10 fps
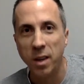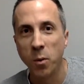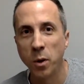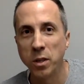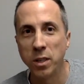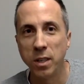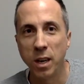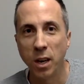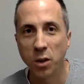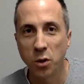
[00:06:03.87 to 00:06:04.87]
which is an
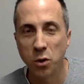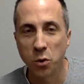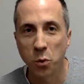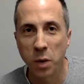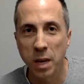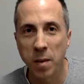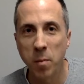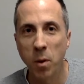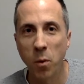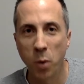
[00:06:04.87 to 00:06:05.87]

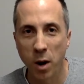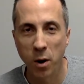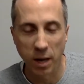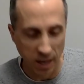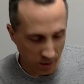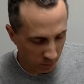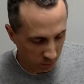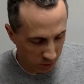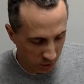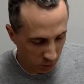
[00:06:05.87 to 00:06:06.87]
extreme rarity for
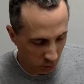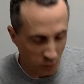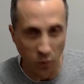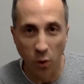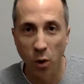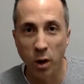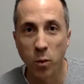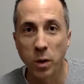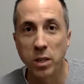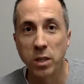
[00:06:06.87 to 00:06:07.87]
Central Florida,
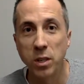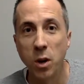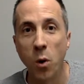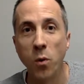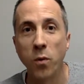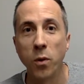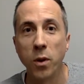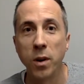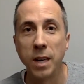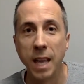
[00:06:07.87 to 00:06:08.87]
which is known for
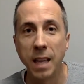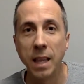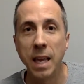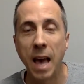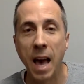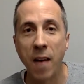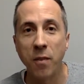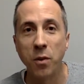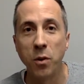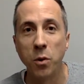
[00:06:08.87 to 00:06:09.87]
their daily
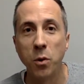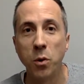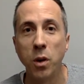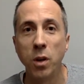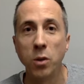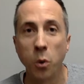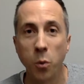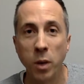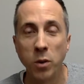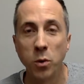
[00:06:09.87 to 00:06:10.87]
afternoon
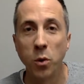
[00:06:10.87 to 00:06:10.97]
torrential